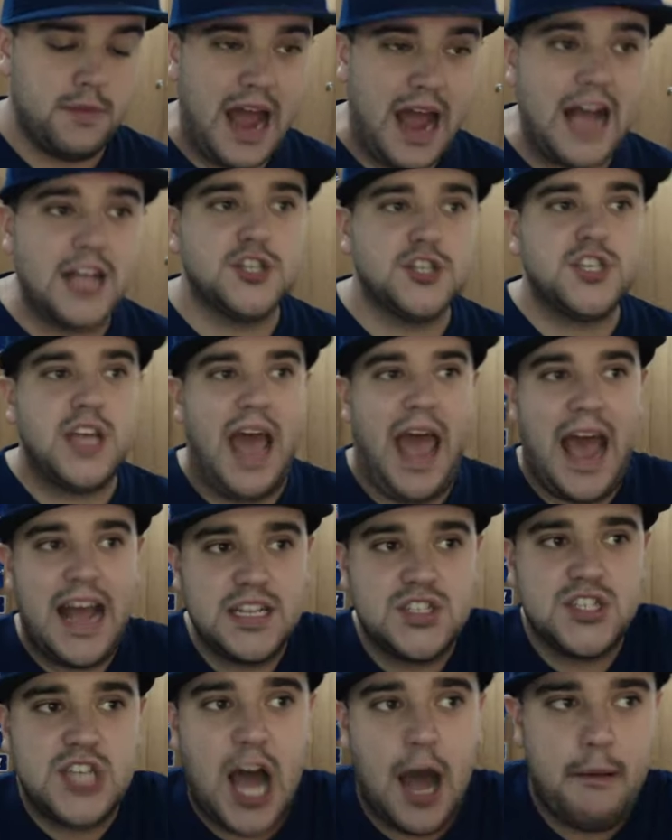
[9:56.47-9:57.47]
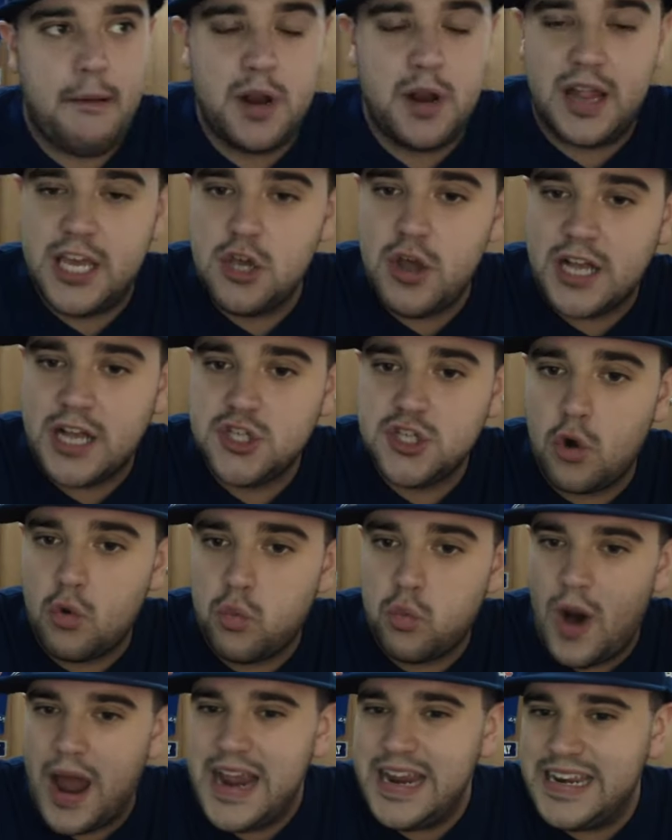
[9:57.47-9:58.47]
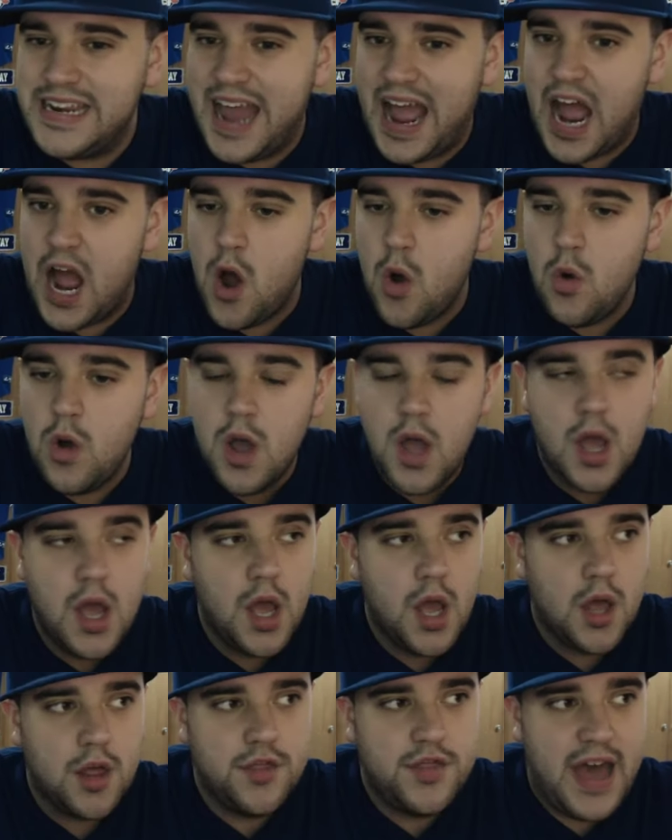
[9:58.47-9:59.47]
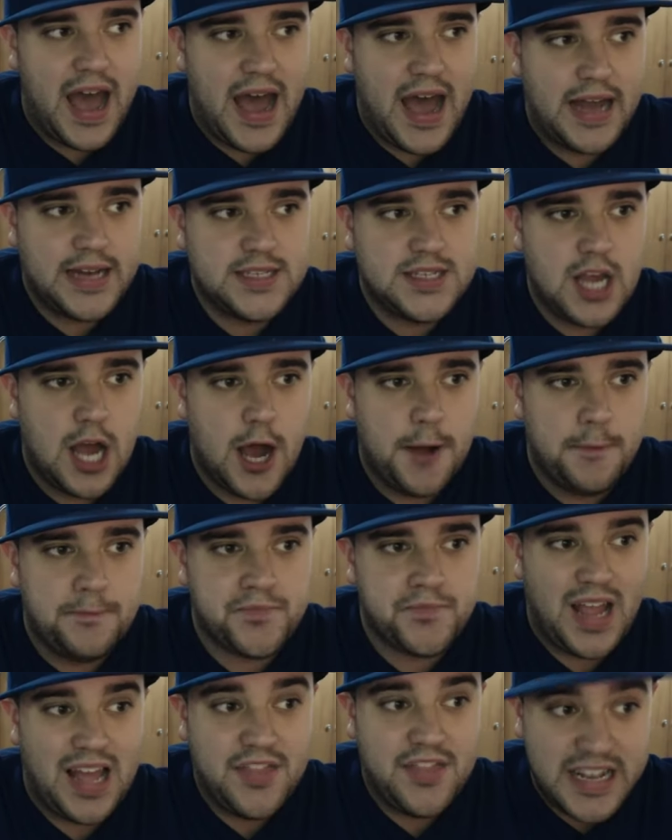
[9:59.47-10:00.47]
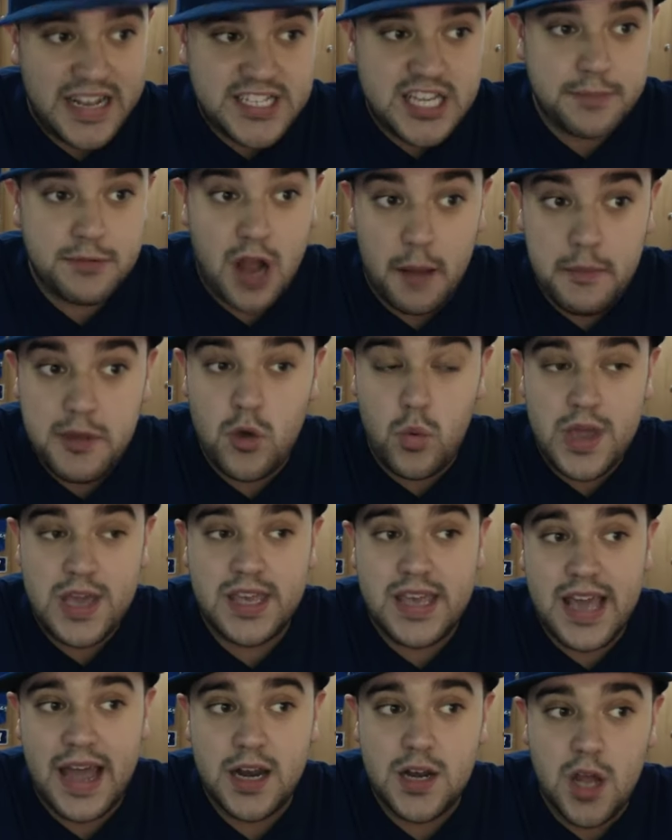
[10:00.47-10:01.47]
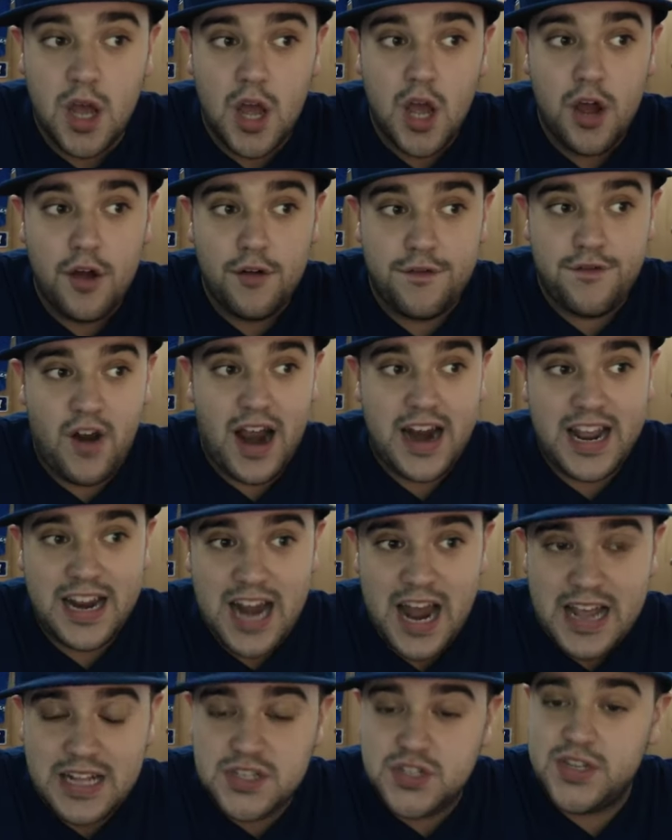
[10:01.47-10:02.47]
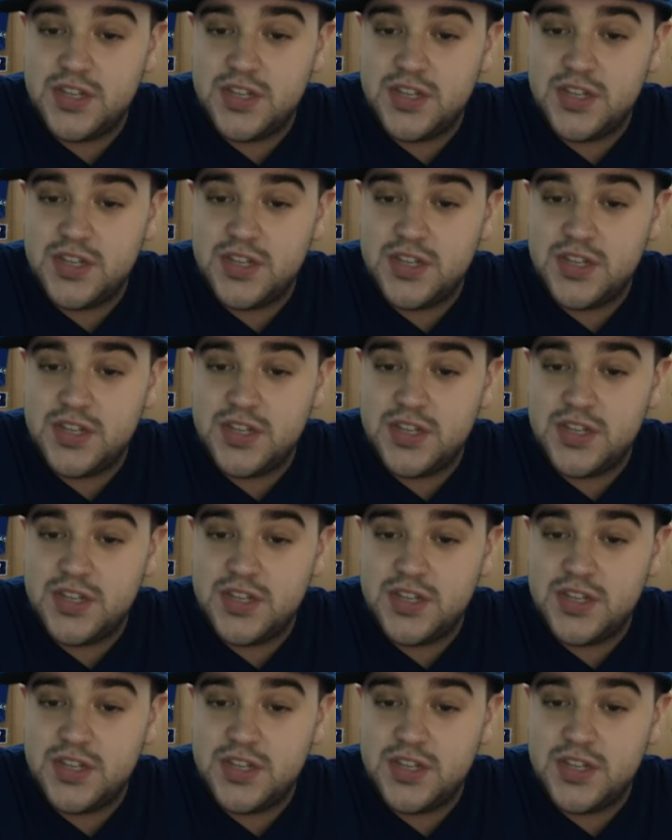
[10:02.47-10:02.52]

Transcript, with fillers: But guys, just a heads up, I'm going to let you guys know right now that this upcoming weekend, Friday night,